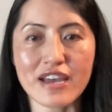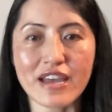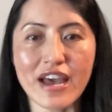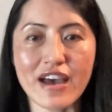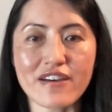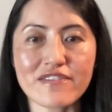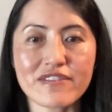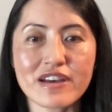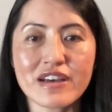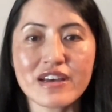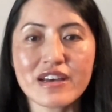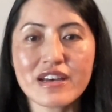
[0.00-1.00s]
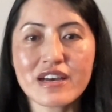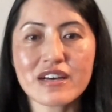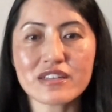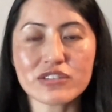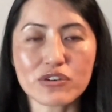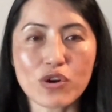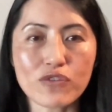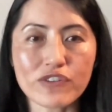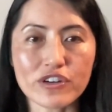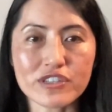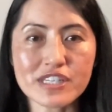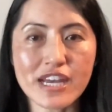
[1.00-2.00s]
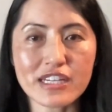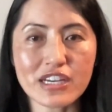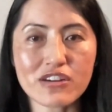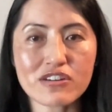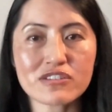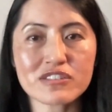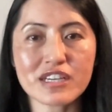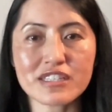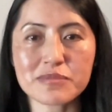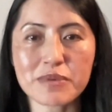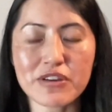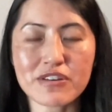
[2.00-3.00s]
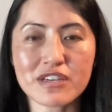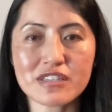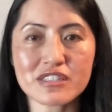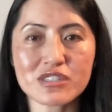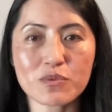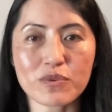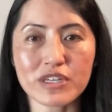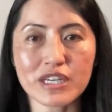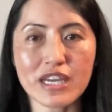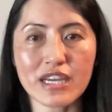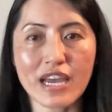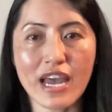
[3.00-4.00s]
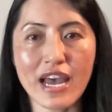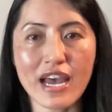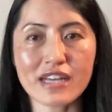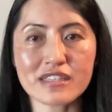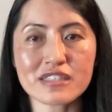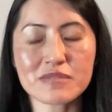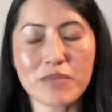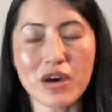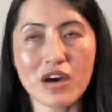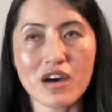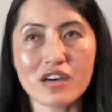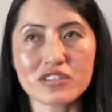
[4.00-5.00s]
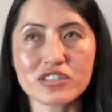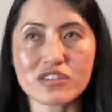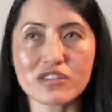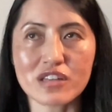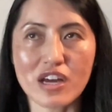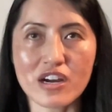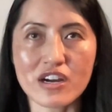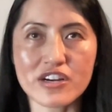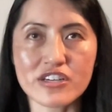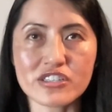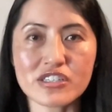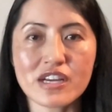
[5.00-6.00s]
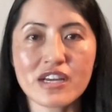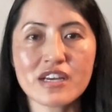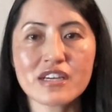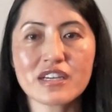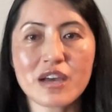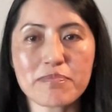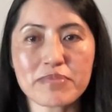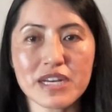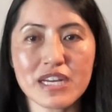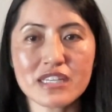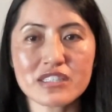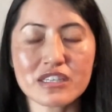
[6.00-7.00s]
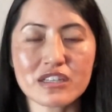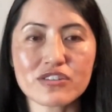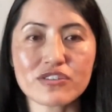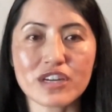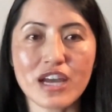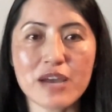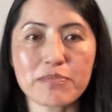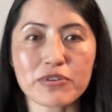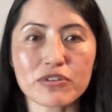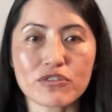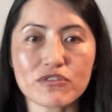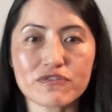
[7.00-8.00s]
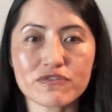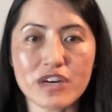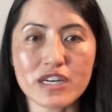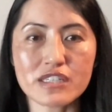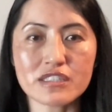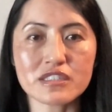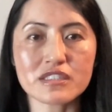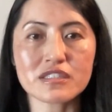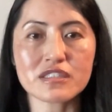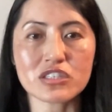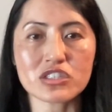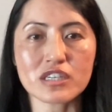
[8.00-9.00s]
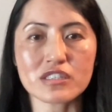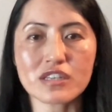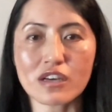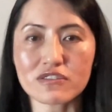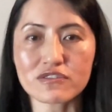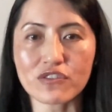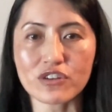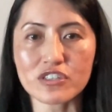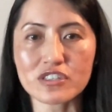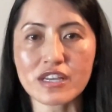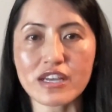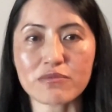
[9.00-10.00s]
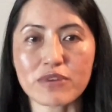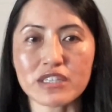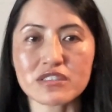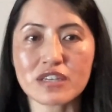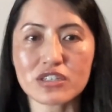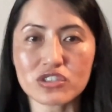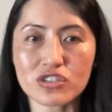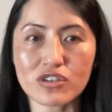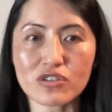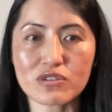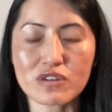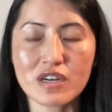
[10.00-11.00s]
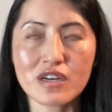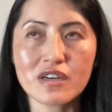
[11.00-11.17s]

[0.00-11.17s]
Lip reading: I have a little over 10 years experience working at small to large companies, including hypergrowth funds such as Salesforce and RingCentral.